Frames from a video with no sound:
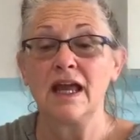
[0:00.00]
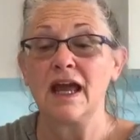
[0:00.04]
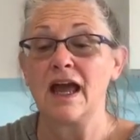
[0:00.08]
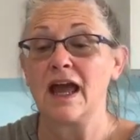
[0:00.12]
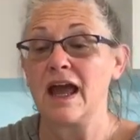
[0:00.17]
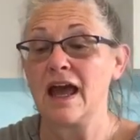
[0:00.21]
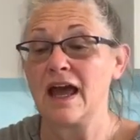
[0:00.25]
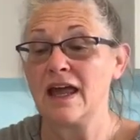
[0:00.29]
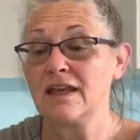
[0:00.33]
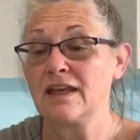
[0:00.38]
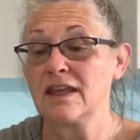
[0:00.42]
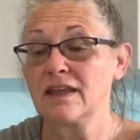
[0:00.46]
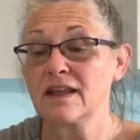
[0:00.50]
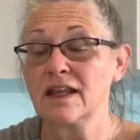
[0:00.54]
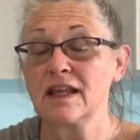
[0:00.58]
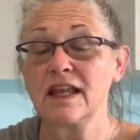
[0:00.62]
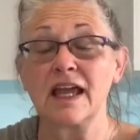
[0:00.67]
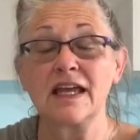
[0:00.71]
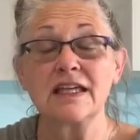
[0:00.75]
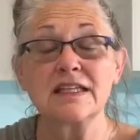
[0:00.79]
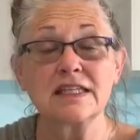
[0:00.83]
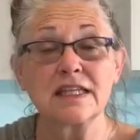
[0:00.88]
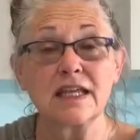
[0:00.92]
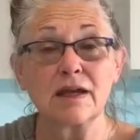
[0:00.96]
And the
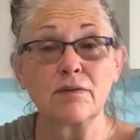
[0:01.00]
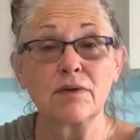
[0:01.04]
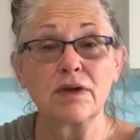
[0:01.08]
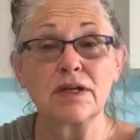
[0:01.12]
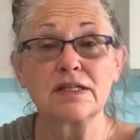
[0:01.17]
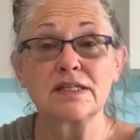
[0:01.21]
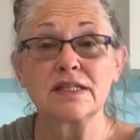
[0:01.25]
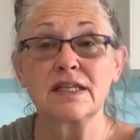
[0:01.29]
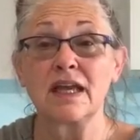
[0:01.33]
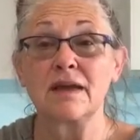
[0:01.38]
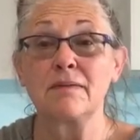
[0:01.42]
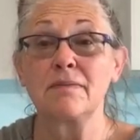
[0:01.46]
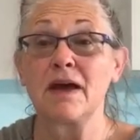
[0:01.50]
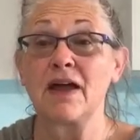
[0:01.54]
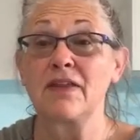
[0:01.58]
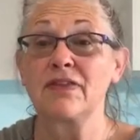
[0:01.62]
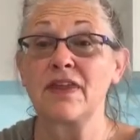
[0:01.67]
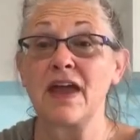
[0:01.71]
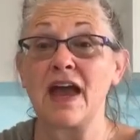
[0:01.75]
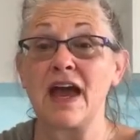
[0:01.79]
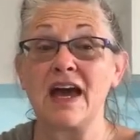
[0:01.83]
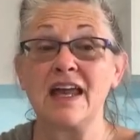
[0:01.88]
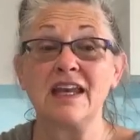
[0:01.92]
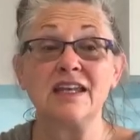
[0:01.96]
last thing I want to say about
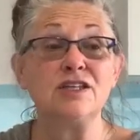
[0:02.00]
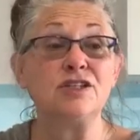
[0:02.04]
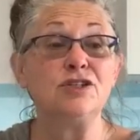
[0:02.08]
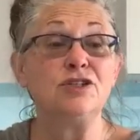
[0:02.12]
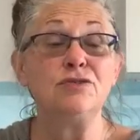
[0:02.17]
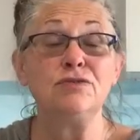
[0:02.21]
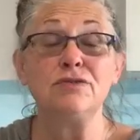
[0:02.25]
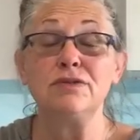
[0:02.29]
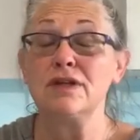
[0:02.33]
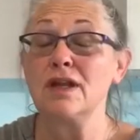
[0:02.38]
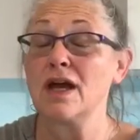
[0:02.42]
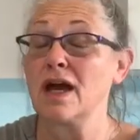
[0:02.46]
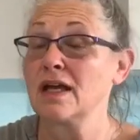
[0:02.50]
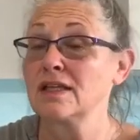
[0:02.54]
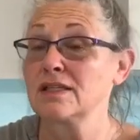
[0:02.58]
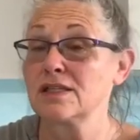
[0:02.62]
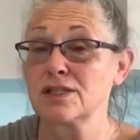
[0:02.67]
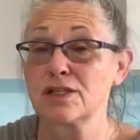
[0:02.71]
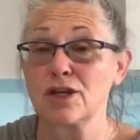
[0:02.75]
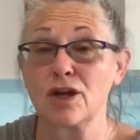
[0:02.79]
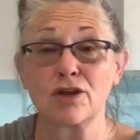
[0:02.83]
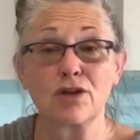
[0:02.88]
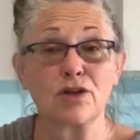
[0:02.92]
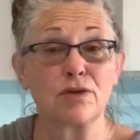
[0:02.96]
that, do not
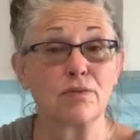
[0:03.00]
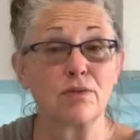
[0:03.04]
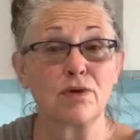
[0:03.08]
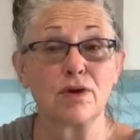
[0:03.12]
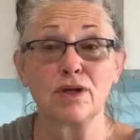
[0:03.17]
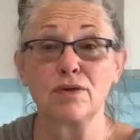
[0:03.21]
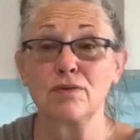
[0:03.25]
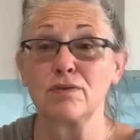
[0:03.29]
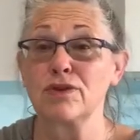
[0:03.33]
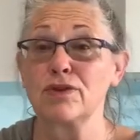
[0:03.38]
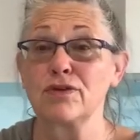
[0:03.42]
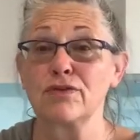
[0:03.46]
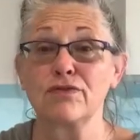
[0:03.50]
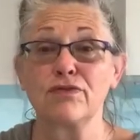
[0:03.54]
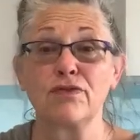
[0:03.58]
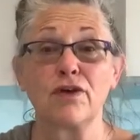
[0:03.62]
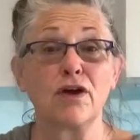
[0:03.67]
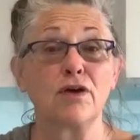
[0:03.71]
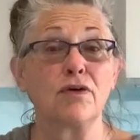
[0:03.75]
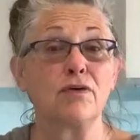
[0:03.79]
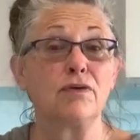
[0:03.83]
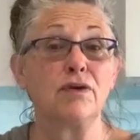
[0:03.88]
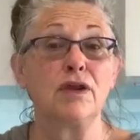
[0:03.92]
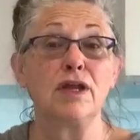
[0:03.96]
start your morning with your
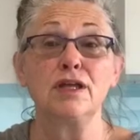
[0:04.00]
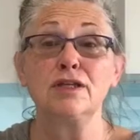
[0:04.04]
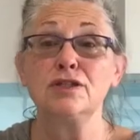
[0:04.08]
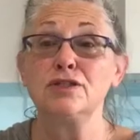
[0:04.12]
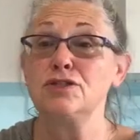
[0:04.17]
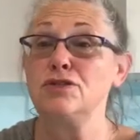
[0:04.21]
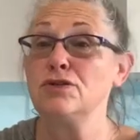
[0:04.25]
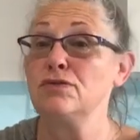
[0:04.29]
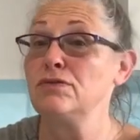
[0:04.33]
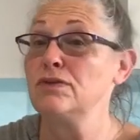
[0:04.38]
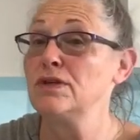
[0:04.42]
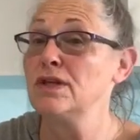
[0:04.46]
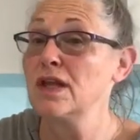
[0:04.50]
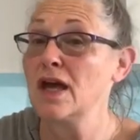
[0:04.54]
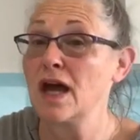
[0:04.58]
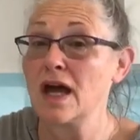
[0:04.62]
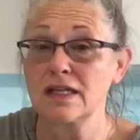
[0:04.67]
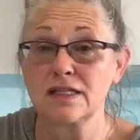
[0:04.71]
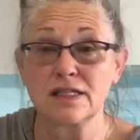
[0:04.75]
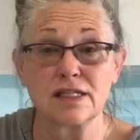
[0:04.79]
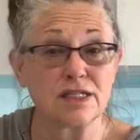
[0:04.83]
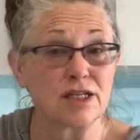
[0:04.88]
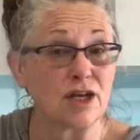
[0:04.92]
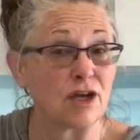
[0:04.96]
phone. Do
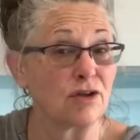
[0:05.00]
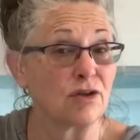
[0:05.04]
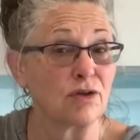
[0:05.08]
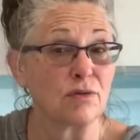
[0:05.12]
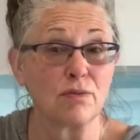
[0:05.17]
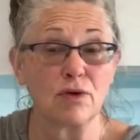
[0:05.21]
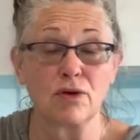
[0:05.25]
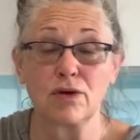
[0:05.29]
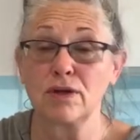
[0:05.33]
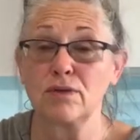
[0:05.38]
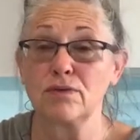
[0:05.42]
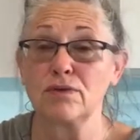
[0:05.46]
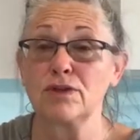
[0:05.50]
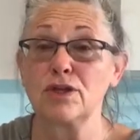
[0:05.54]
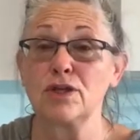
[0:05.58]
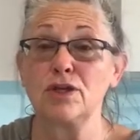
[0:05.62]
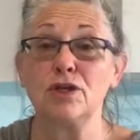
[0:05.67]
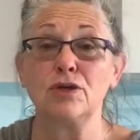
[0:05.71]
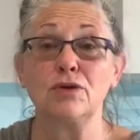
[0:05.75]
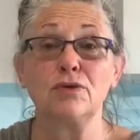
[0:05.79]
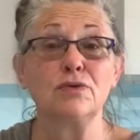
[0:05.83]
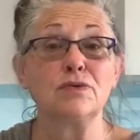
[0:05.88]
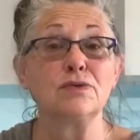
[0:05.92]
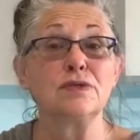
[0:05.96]
not start your morning with the
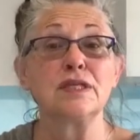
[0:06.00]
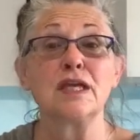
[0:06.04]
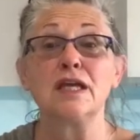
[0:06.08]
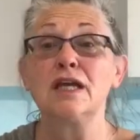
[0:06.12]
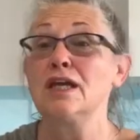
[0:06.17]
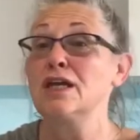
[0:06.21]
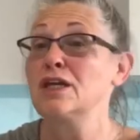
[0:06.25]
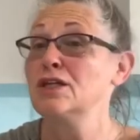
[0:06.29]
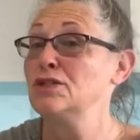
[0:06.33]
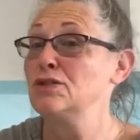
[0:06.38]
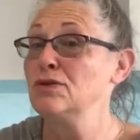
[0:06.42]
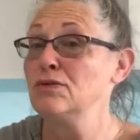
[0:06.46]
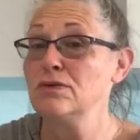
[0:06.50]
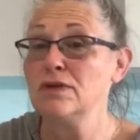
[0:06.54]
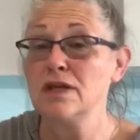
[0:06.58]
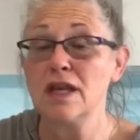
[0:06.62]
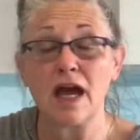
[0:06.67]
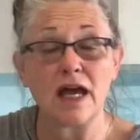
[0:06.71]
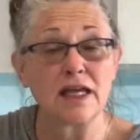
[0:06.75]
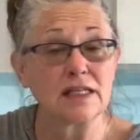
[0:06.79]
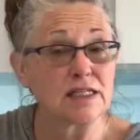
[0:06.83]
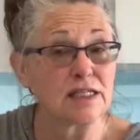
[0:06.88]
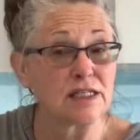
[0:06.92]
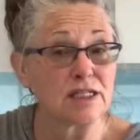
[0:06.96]
news. Do
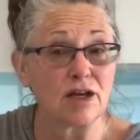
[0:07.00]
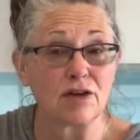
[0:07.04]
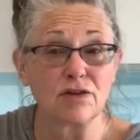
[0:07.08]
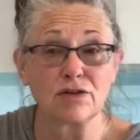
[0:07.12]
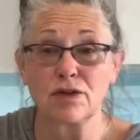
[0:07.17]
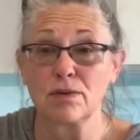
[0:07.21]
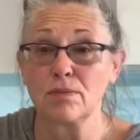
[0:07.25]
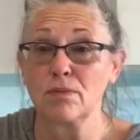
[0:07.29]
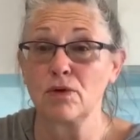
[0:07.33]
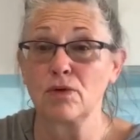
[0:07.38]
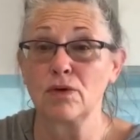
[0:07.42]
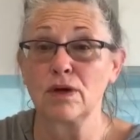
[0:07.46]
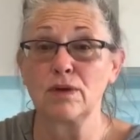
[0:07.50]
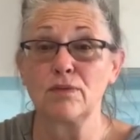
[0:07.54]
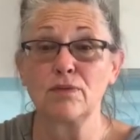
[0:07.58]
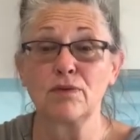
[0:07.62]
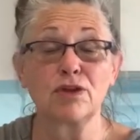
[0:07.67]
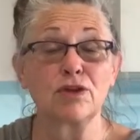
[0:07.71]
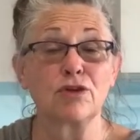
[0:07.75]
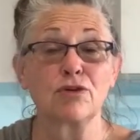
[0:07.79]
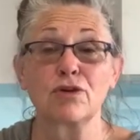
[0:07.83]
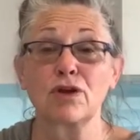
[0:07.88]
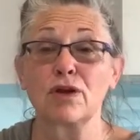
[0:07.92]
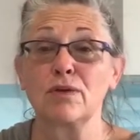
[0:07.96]
not start the morning with
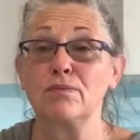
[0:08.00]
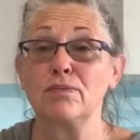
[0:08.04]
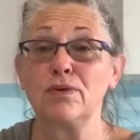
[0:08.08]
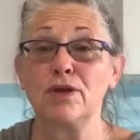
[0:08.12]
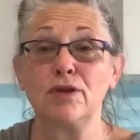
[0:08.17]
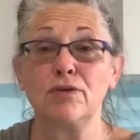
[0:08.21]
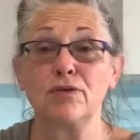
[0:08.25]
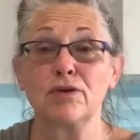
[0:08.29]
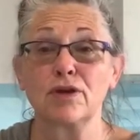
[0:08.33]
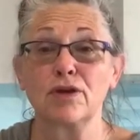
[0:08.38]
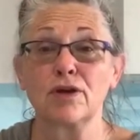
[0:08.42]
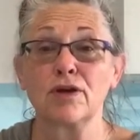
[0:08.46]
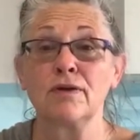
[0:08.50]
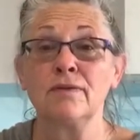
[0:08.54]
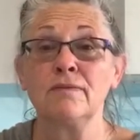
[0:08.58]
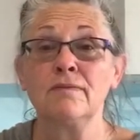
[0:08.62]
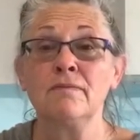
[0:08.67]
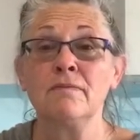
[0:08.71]
your computer.